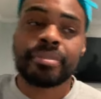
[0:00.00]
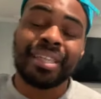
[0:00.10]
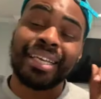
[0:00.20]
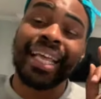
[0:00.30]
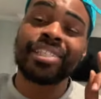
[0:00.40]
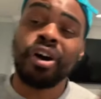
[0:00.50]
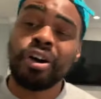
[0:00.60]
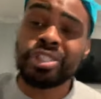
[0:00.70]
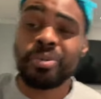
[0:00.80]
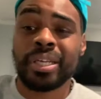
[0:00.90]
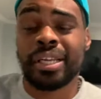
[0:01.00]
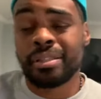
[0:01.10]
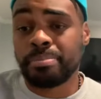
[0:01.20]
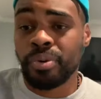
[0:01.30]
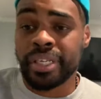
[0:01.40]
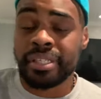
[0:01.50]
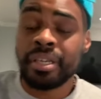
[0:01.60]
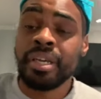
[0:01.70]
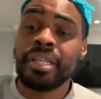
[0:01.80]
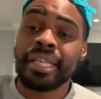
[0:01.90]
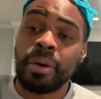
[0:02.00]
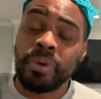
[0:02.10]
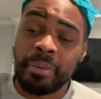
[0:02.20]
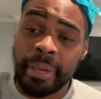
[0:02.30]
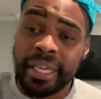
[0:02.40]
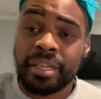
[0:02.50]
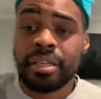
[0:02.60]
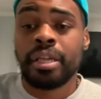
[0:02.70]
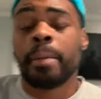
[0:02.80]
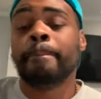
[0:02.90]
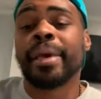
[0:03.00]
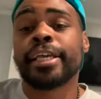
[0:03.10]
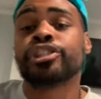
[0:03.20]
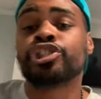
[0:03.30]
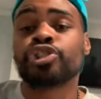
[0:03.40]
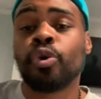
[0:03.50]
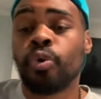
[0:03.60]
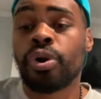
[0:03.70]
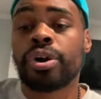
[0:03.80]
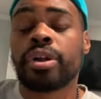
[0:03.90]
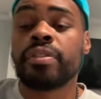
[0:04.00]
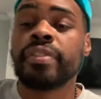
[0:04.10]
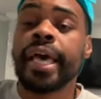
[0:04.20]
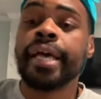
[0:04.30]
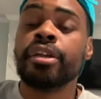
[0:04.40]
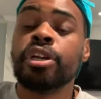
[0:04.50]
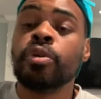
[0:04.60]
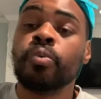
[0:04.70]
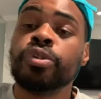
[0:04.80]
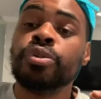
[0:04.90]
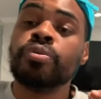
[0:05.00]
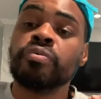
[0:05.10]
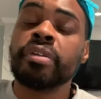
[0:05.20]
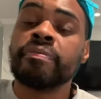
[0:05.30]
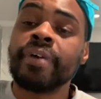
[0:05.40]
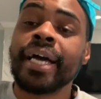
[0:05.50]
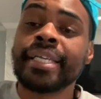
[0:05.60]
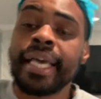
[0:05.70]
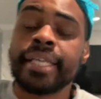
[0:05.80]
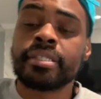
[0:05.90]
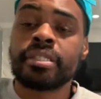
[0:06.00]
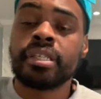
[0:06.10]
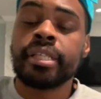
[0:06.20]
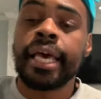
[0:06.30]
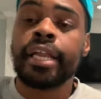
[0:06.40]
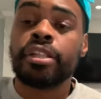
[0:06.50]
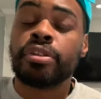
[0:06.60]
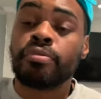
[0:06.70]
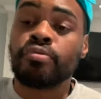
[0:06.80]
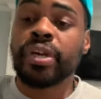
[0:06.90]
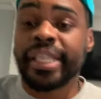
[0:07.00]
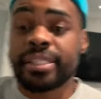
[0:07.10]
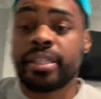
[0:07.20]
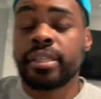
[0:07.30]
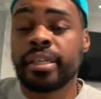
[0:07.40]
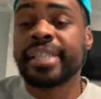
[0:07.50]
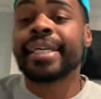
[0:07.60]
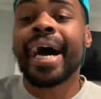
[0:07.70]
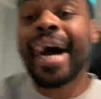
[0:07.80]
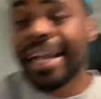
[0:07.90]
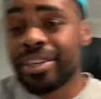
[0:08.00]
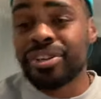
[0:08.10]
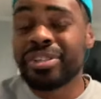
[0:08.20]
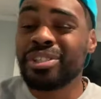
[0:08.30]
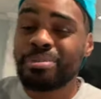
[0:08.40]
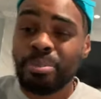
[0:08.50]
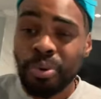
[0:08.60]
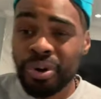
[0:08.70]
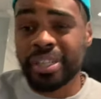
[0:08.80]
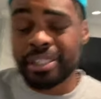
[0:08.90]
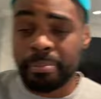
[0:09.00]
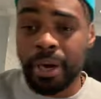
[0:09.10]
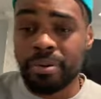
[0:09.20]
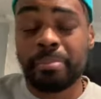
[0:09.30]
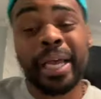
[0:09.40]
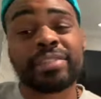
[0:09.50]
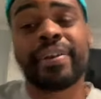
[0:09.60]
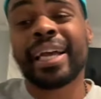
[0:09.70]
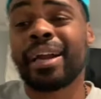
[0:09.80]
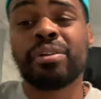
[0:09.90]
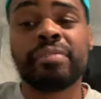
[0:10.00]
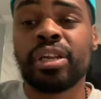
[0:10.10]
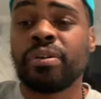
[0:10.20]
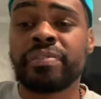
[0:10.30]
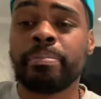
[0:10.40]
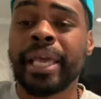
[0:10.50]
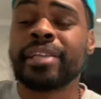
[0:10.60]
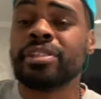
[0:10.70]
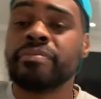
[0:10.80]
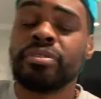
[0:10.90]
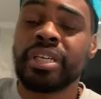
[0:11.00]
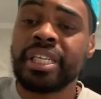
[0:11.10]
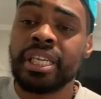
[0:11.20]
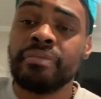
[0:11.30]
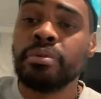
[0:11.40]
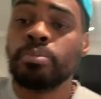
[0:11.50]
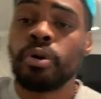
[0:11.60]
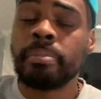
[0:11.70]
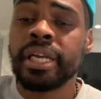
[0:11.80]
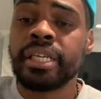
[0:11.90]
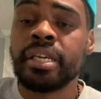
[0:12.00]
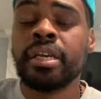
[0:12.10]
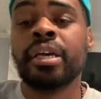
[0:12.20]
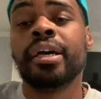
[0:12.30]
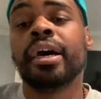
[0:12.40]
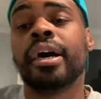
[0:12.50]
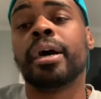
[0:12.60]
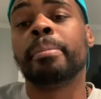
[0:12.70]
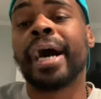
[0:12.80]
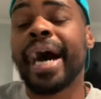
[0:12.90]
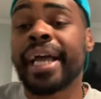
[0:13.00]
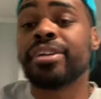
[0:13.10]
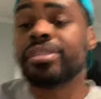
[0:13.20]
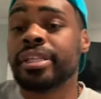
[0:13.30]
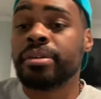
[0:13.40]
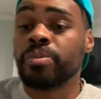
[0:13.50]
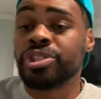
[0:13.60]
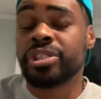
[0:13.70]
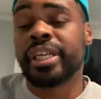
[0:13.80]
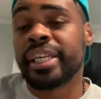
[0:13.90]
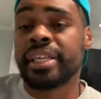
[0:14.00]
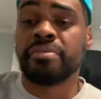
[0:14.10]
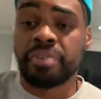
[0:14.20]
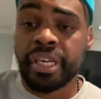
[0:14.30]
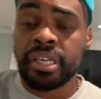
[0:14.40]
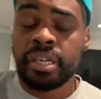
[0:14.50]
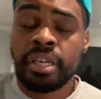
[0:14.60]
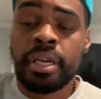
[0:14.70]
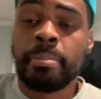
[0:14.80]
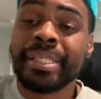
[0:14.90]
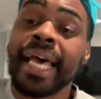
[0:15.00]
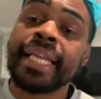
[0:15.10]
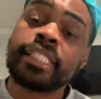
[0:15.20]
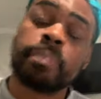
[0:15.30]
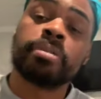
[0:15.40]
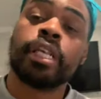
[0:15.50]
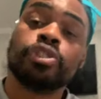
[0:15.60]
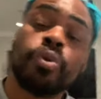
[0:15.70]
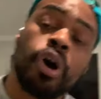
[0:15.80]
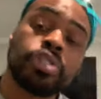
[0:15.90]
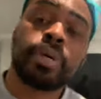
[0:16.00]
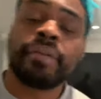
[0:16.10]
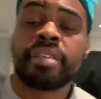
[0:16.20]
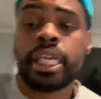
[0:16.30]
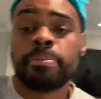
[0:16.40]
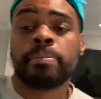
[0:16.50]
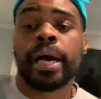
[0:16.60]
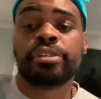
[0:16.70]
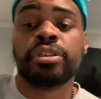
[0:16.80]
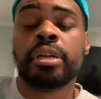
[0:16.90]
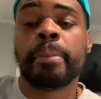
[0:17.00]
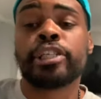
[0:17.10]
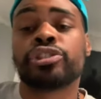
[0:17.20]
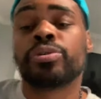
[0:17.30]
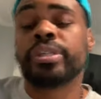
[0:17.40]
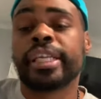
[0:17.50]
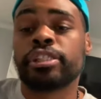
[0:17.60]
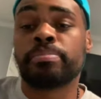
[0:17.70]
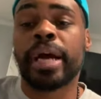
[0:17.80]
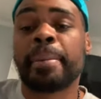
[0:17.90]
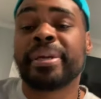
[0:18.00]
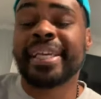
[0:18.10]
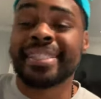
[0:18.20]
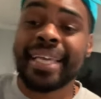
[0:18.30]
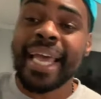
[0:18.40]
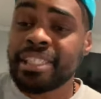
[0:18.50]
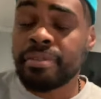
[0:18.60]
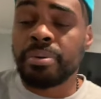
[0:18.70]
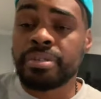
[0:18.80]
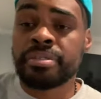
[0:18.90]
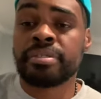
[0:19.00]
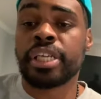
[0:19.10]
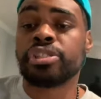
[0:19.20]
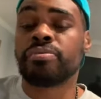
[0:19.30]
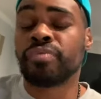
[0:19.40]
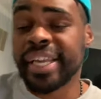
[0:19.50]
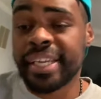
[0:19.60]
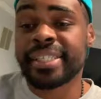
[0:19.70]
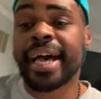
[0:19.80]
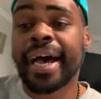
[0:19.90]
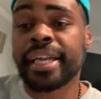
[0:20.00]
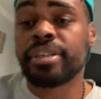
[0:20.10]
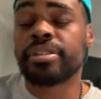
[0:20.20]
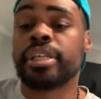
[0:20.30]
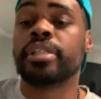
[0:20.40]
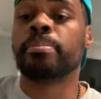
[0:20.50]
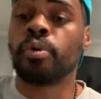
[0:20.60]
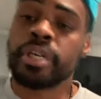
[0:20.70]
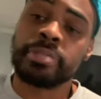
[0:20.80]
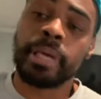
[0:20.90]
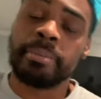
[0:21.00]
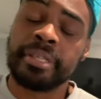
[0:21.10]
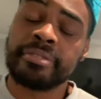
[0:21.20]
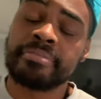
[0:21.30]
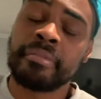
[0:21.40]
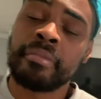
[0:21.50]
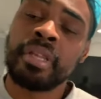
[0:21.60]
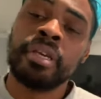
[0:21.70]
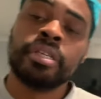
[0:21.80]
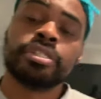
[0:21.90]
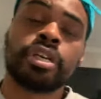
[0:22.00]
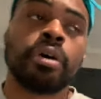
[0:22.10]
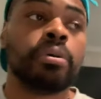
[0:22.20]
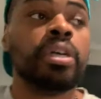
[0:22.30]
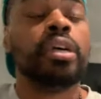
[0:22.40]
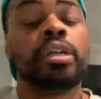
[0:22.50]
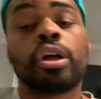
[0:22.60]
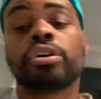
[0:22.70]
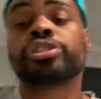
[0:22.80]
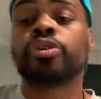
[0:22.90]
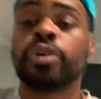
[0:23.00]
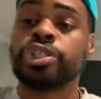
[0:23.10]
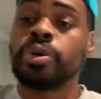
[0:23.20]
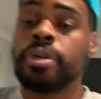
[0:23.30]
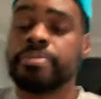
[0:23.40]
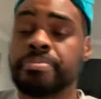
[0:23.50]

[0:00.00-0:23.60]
And that's also another point that I want to make. Make sure that when you refinance, that the rent is higher than your mortgage amount. Matter of fact, I don't even know if the bank is even going to give you more money higher than what you're getting in rent. But that is something that you also have to keep in mind. You need to make sure that your property is cash flowing, that your rent is higher than the mortgage payment. So long story short,